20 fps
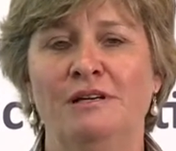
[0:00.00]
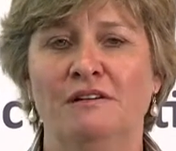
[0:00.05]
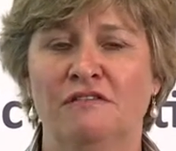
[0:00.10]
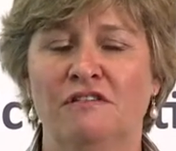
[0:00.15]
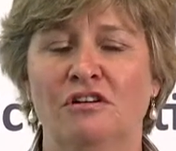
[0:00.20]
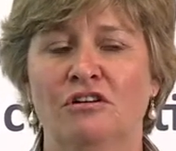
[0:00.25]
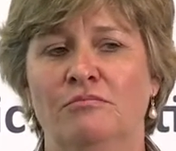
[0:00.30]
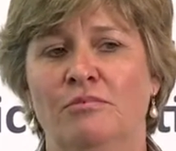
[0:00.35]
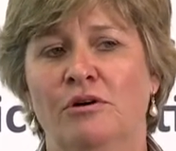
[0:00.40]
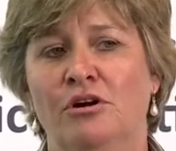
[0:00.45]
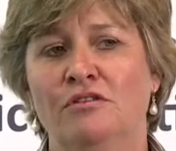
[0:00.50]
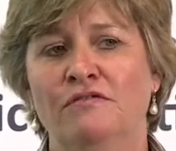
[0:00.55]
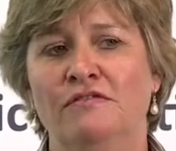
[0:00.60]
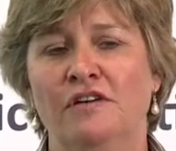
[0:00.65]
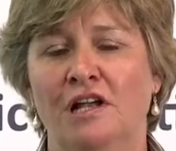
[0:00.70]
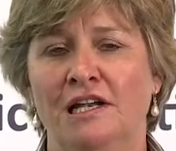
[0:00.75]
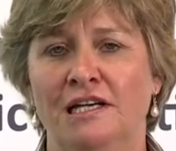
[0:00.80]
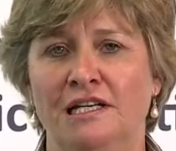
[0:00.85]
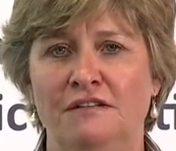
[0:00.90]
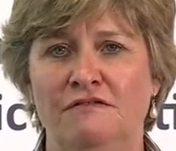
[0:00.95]
flock
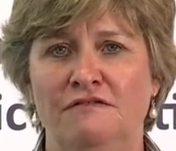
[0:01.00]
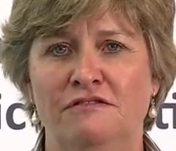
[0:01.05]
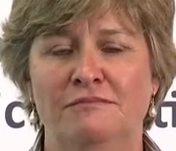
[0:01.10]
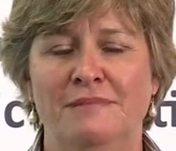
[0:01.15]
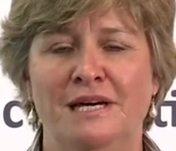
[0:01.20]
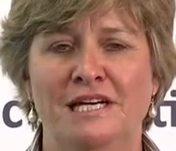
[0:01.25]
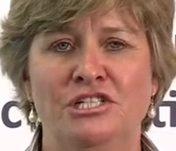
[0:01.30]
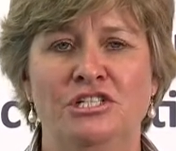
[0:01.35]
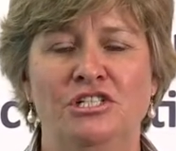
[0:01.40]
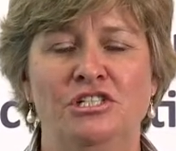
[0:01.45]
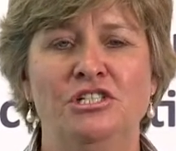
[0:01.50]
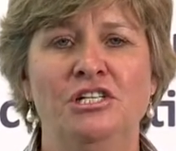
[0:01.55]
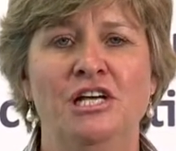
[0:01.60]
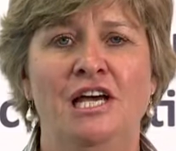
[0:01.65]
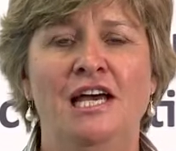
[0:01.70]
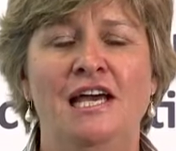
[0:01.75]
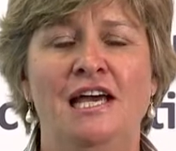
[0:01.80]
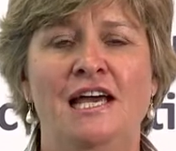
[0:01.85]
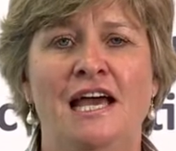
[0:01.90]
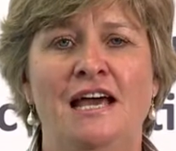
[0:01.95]
profiling information,
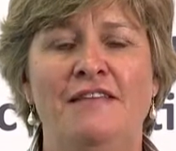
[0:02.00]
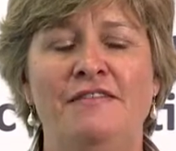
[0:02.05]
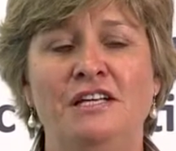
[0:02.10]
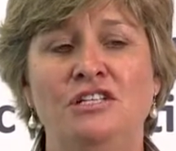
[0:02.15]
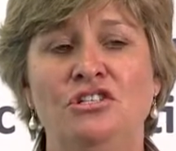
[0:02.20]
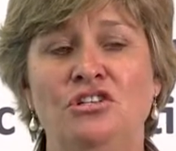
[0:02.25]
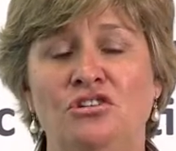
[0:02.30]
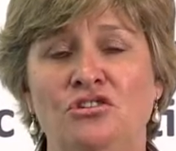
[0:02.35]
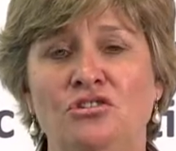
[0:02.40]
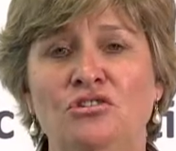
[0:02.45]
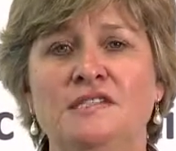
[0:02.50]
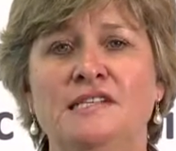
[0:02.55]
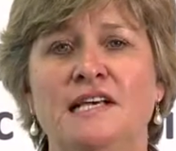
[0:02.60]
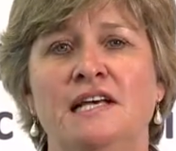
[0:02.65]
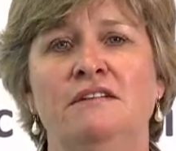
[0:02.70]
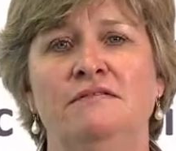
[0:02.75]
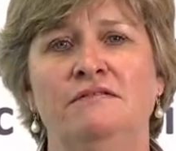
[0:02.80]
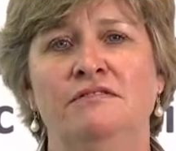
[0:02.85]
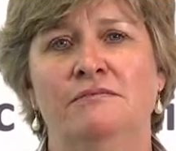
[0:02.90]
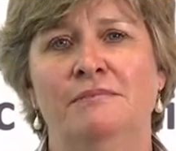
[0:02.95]
and then to use
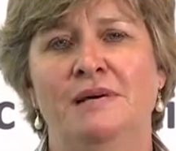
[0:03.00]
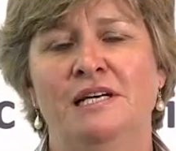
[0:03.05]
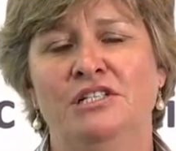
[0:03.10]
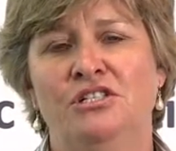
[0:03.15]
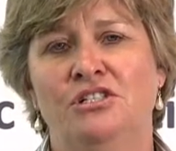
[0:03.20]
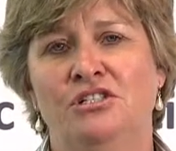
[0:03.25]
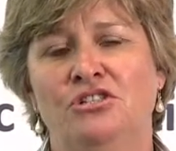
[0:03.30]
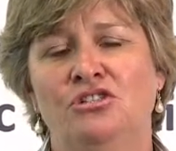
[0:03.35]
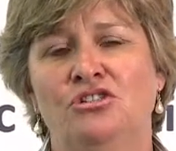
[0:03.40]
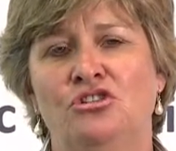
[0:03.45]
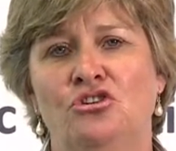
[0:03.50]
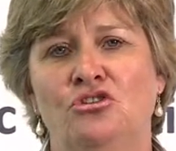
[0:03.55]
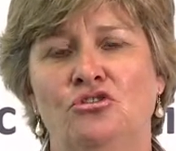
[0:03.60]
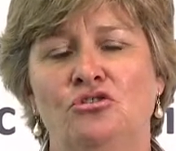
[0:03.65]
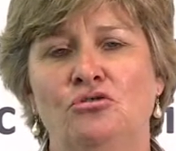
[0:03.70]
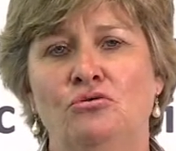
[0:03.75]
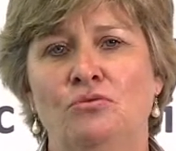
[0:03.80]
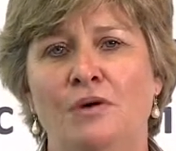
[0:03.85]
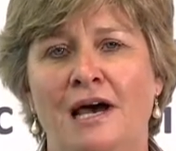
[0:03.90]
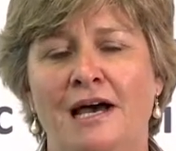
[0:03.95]
that information
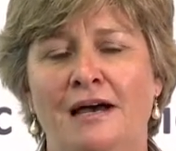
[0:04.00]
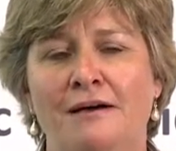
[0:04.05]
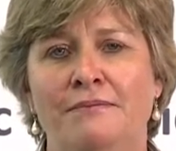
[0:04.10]
to